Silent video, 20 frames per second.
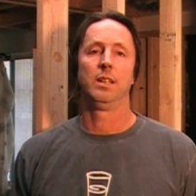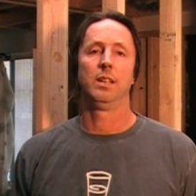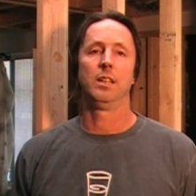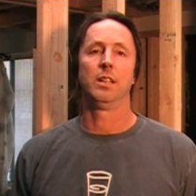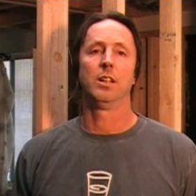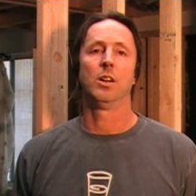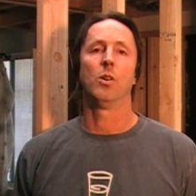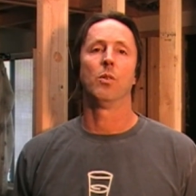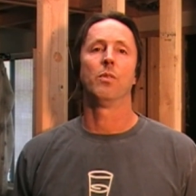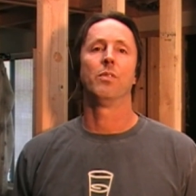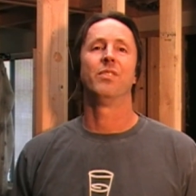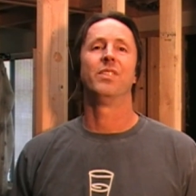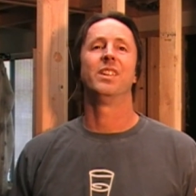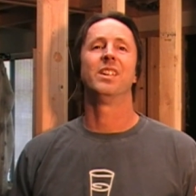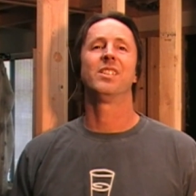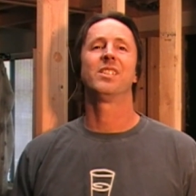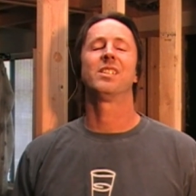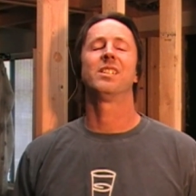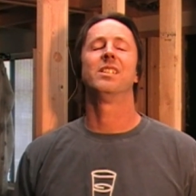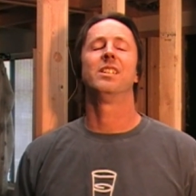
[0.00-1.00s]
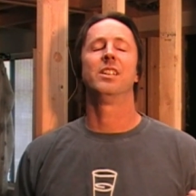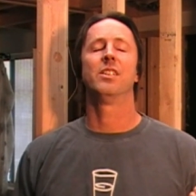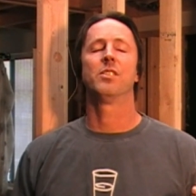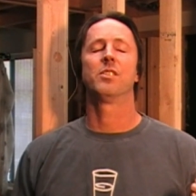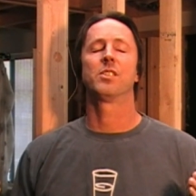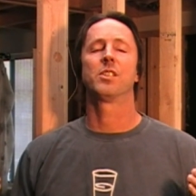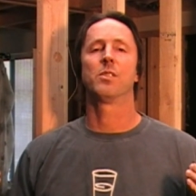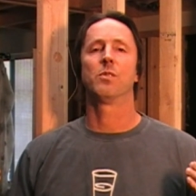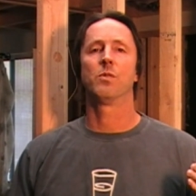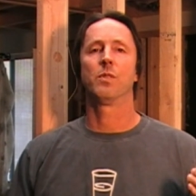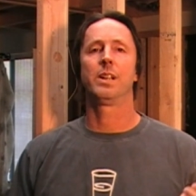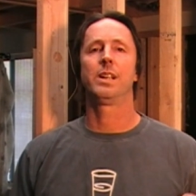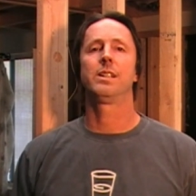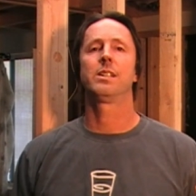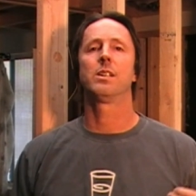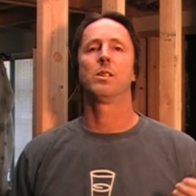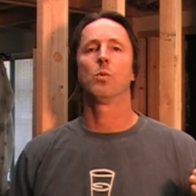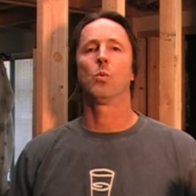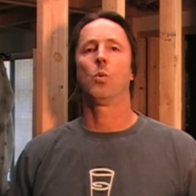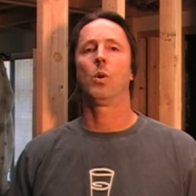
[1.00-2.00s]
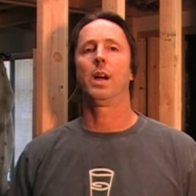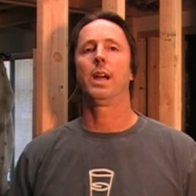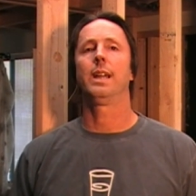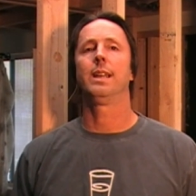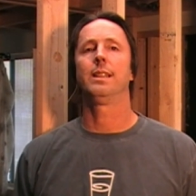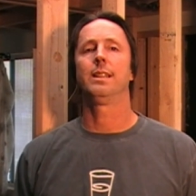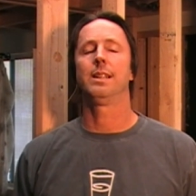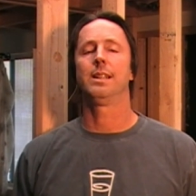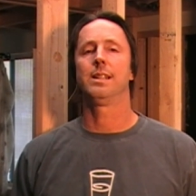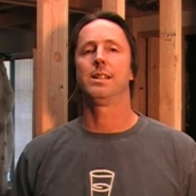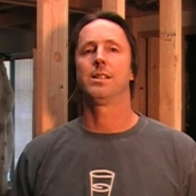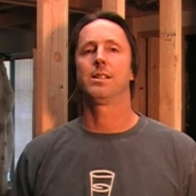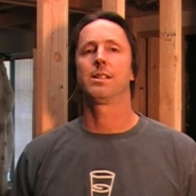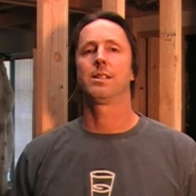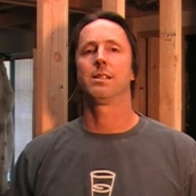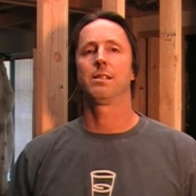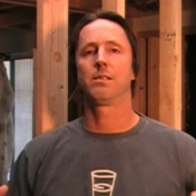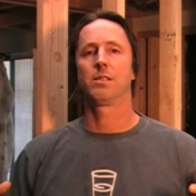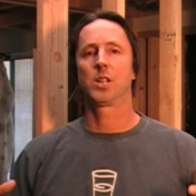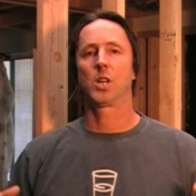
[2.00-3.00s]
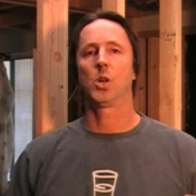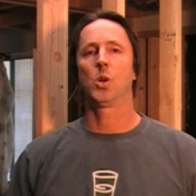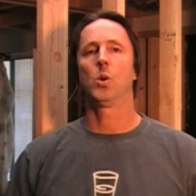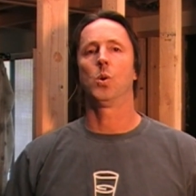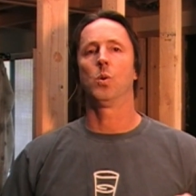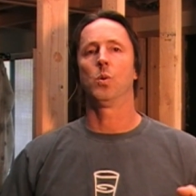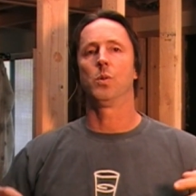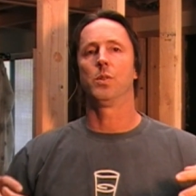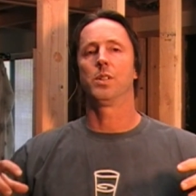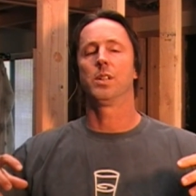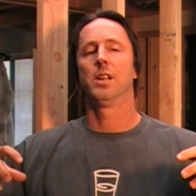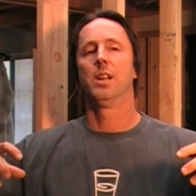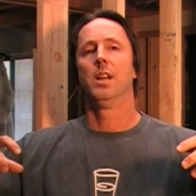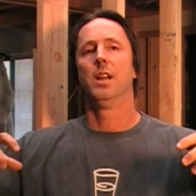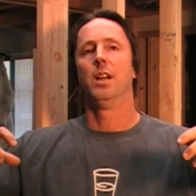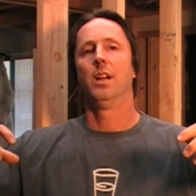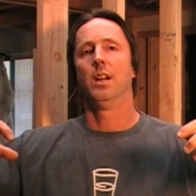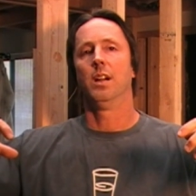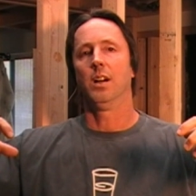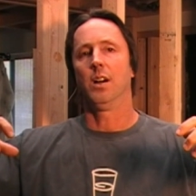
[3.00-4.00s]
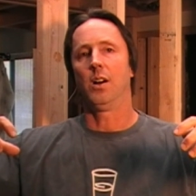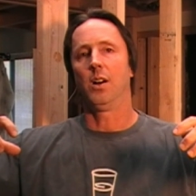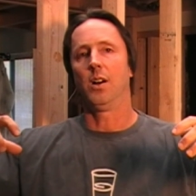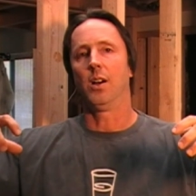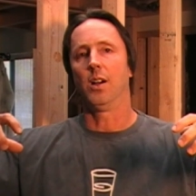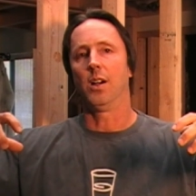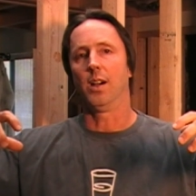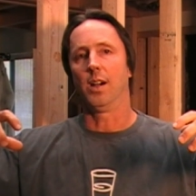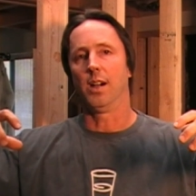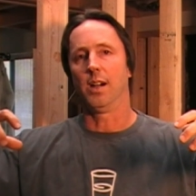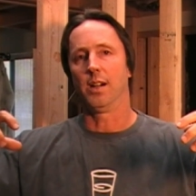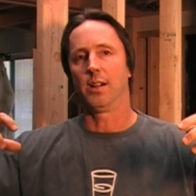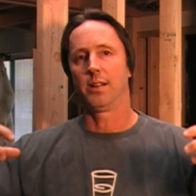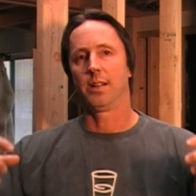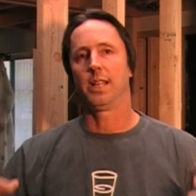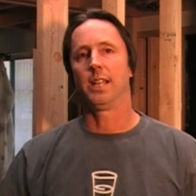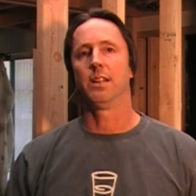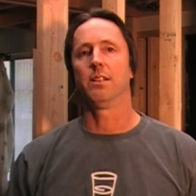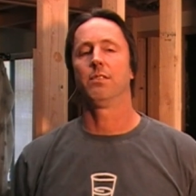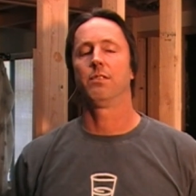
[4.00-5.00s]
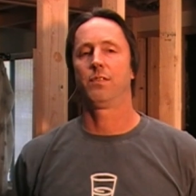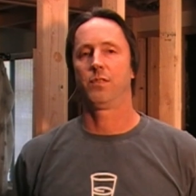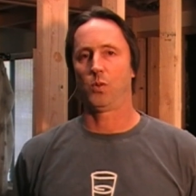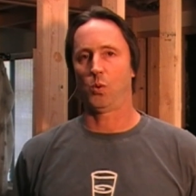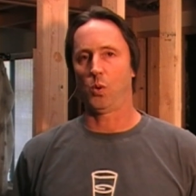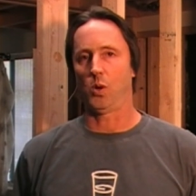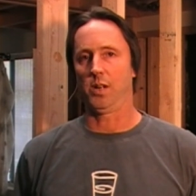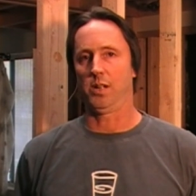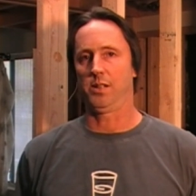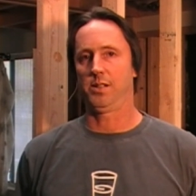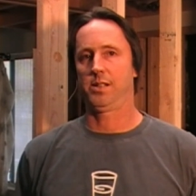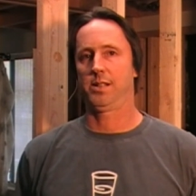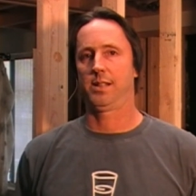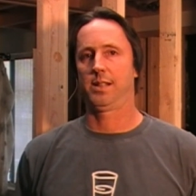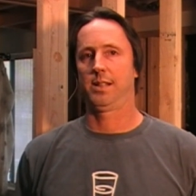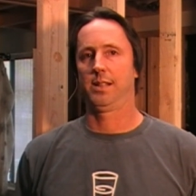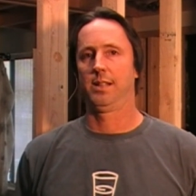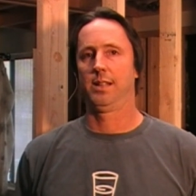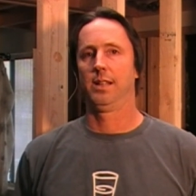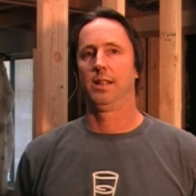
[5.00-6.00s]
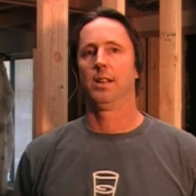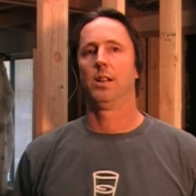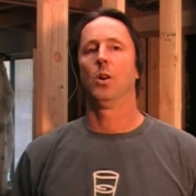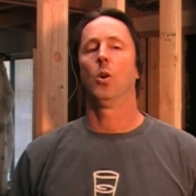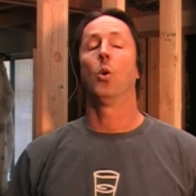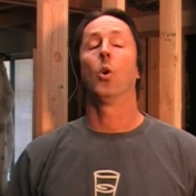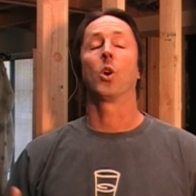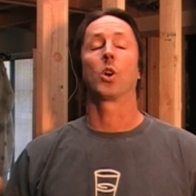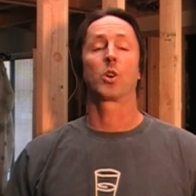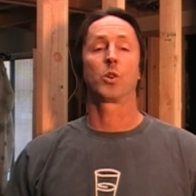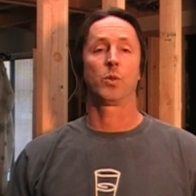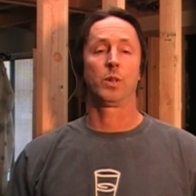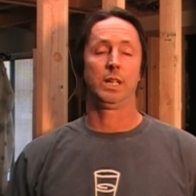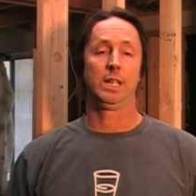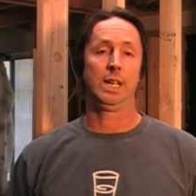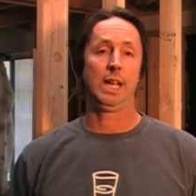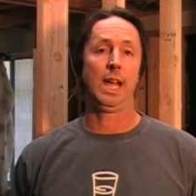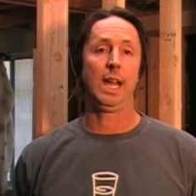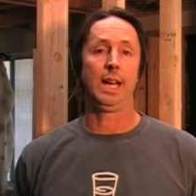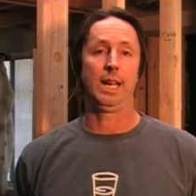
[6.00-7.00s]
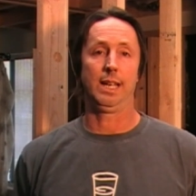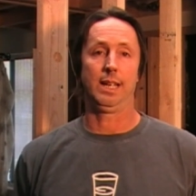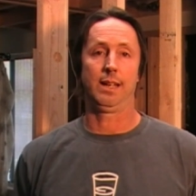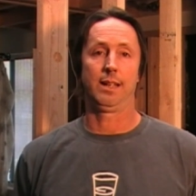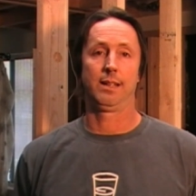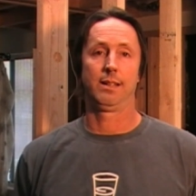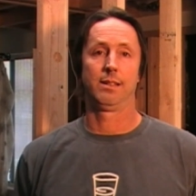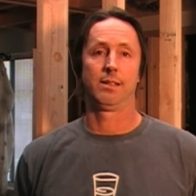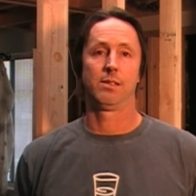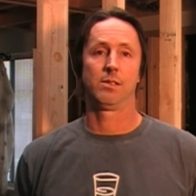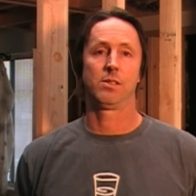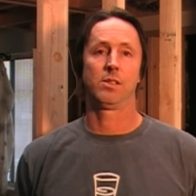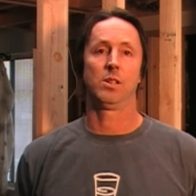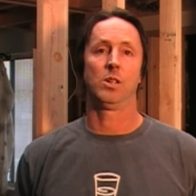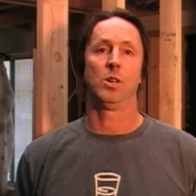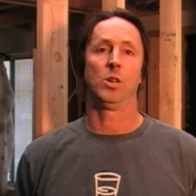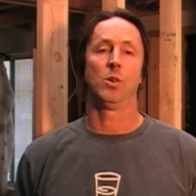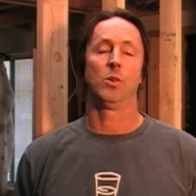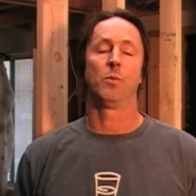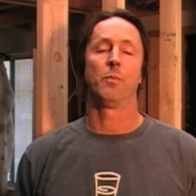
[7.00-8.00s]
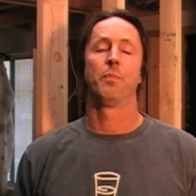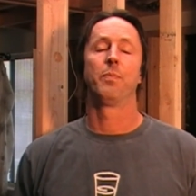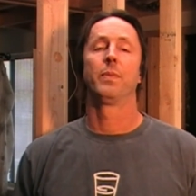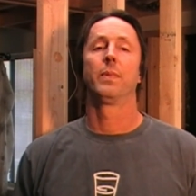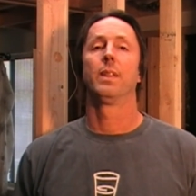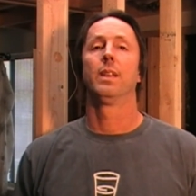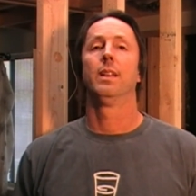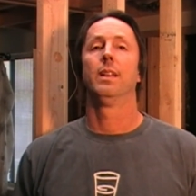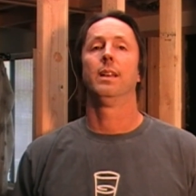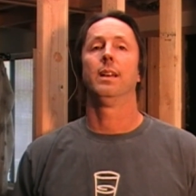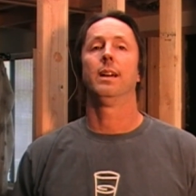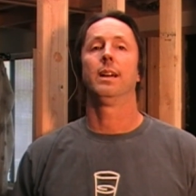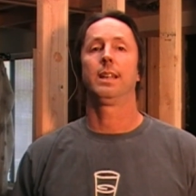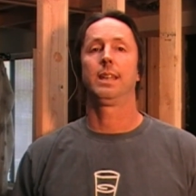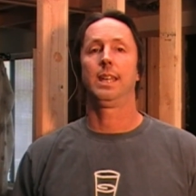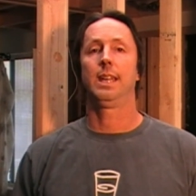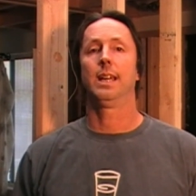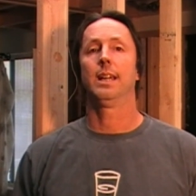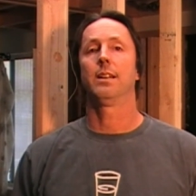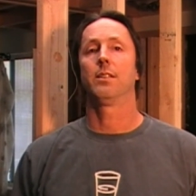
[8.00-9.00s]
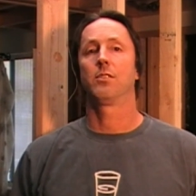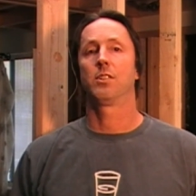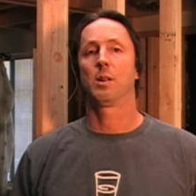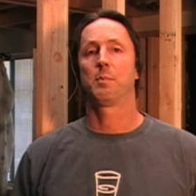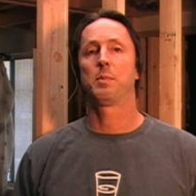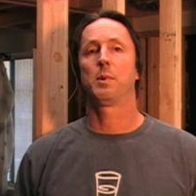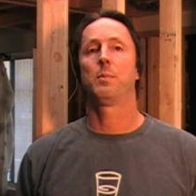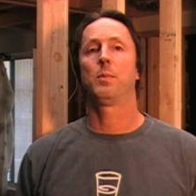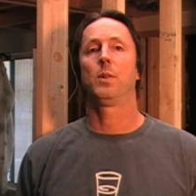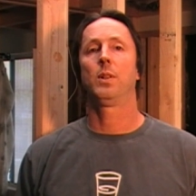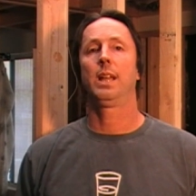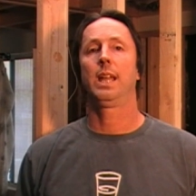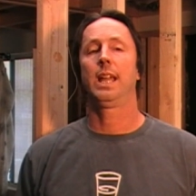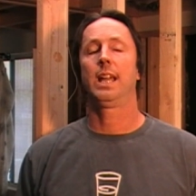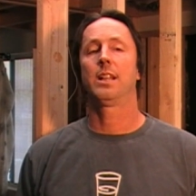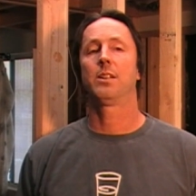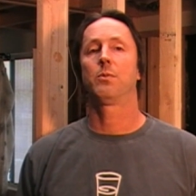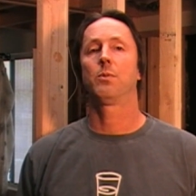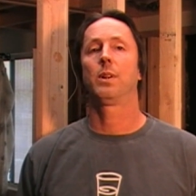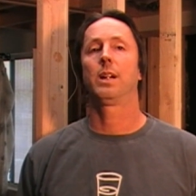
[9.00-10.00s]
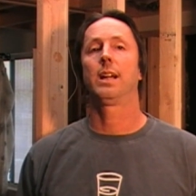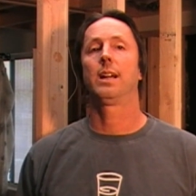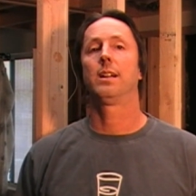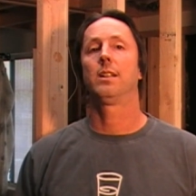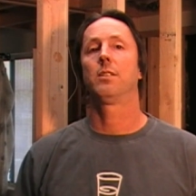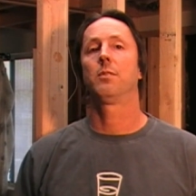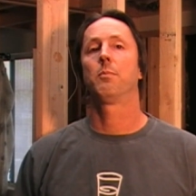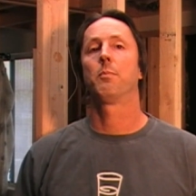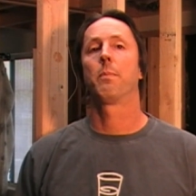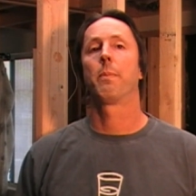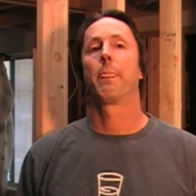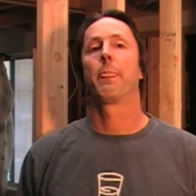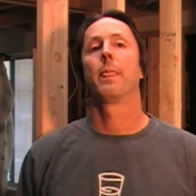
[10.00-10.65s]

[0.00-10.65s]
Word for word: You know, this there's a reason why these codes are enforced or created. So again, grippable handrail